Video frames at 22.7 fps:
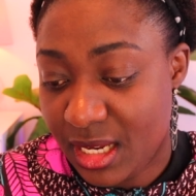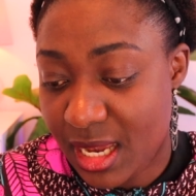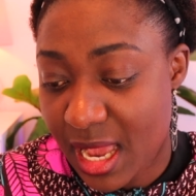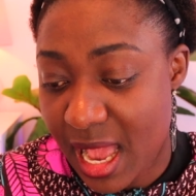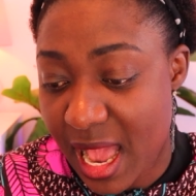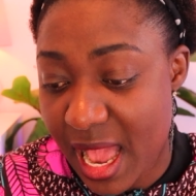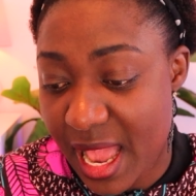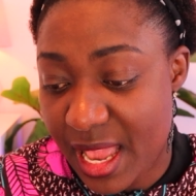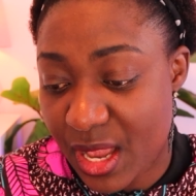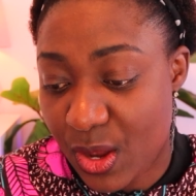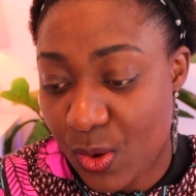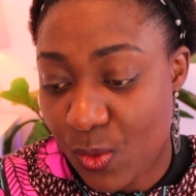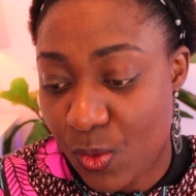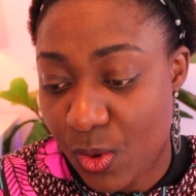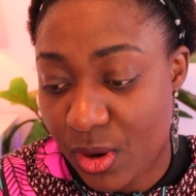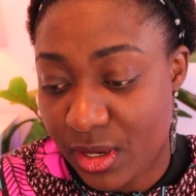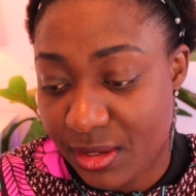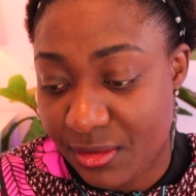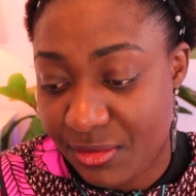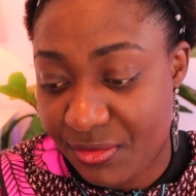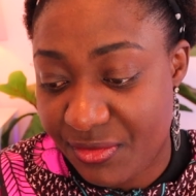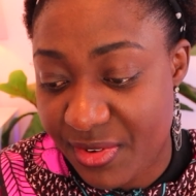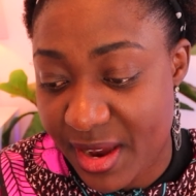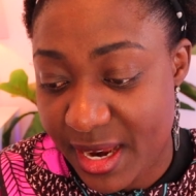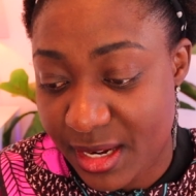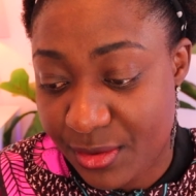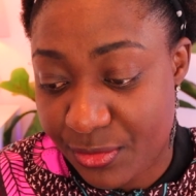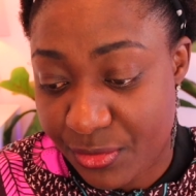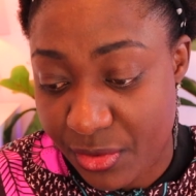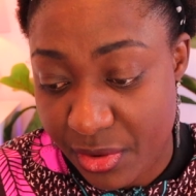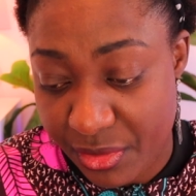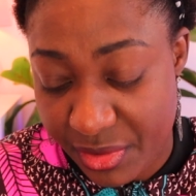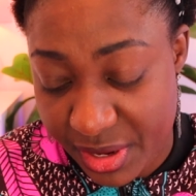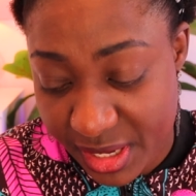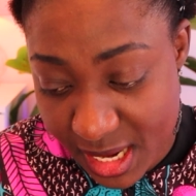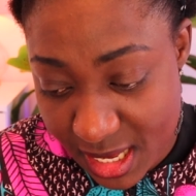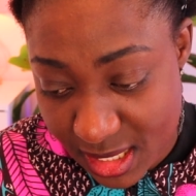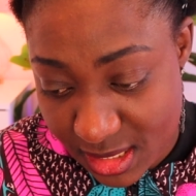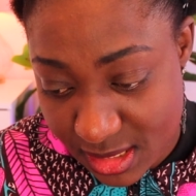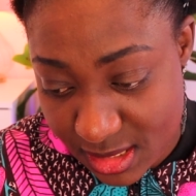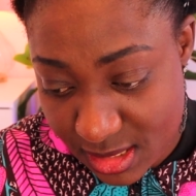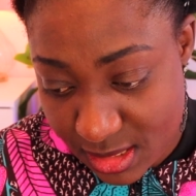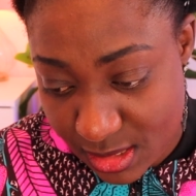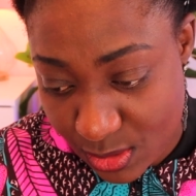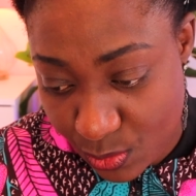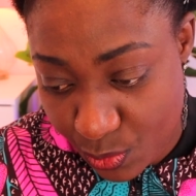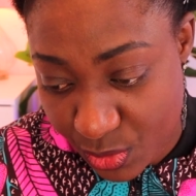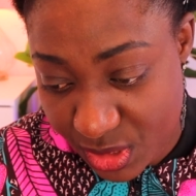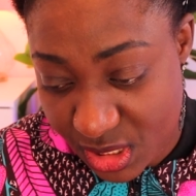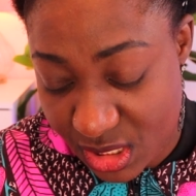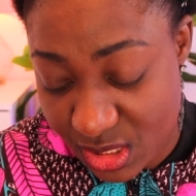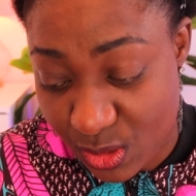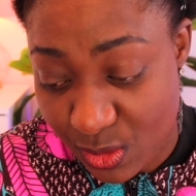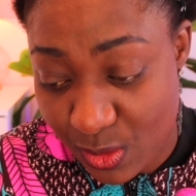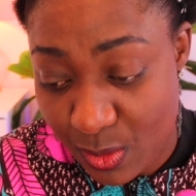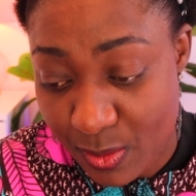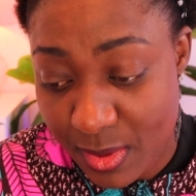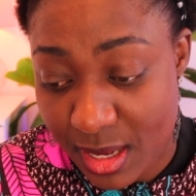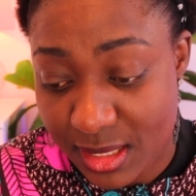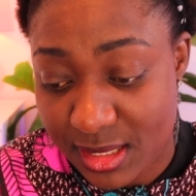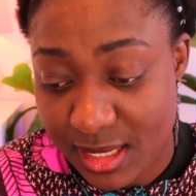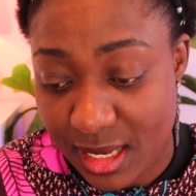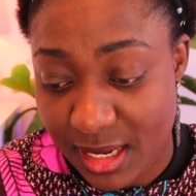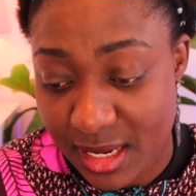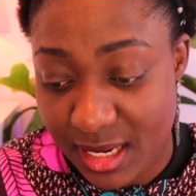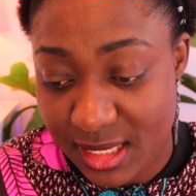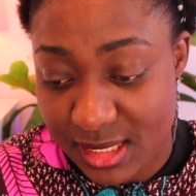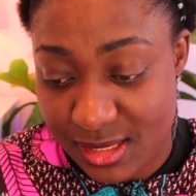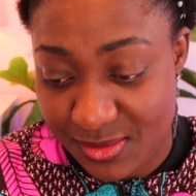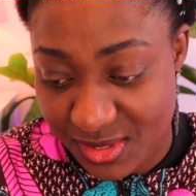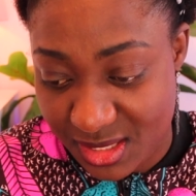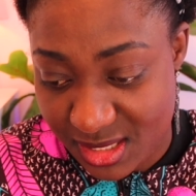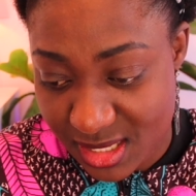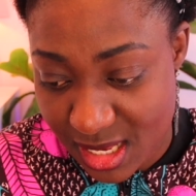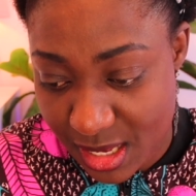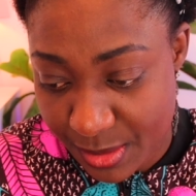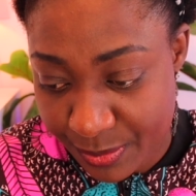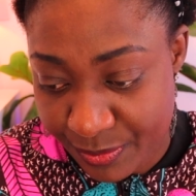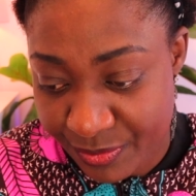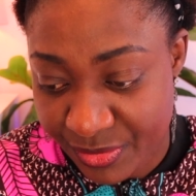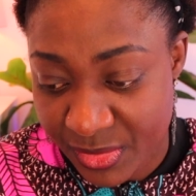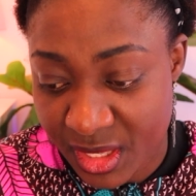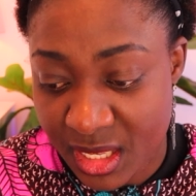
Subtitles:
high qualified foreigners, which is global talent visa;